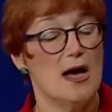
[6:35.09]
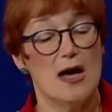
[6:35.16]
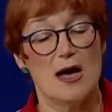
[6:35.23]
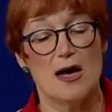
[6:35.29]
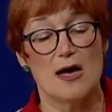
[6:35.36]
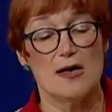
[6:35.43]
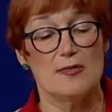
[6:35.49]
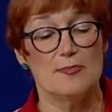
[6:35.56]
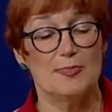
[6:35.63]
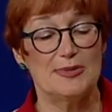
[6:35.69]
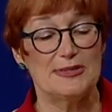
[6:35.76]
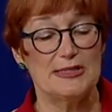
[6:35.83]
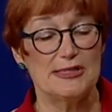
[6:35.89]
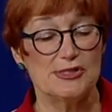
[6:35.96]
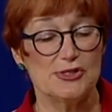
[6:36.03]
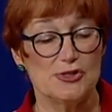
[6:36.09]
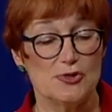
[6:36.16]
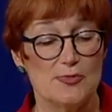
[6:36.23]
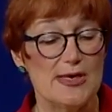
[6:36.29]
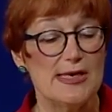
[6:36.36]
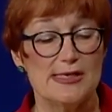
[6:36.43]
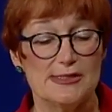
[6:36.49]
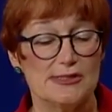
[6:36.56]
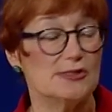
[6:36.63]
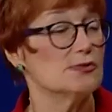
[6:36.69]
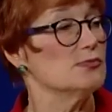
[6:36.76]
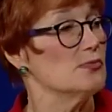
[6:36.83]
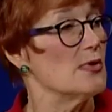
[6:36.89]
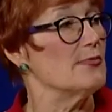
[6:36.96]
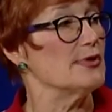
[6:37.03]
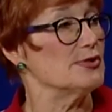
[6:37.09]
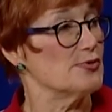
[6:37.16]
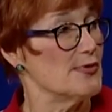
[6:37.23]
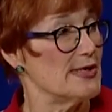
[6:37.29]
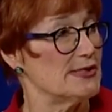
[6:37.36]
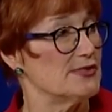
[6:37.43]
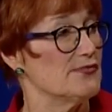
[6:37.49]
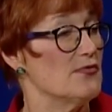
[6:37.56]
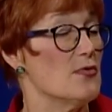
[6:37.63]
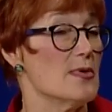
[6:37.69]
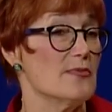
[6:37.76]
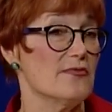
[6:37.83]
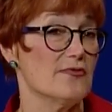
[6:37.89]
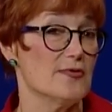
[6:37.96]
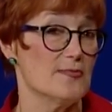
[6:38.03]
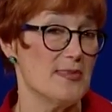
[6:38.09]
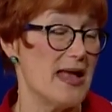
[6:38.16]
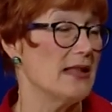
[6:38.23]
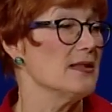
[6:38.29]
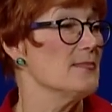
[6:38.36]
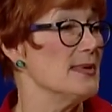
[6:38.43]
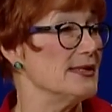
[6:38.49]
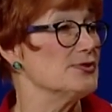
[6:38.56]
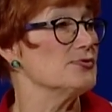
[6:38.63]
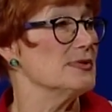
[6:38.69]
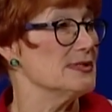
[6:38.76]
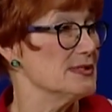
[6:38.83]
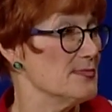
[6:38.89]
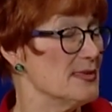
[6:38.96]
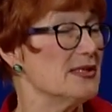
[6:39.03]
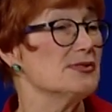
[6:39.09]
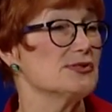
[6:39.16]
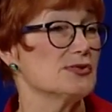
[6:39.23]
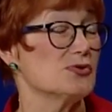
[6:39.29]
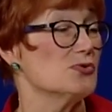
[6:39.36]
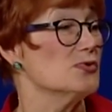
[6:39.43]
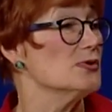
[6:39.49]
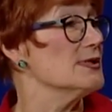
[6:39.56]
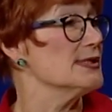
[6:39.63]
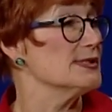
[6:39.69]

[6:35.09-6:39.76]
But the issue is, when we transform from elementary to middle school,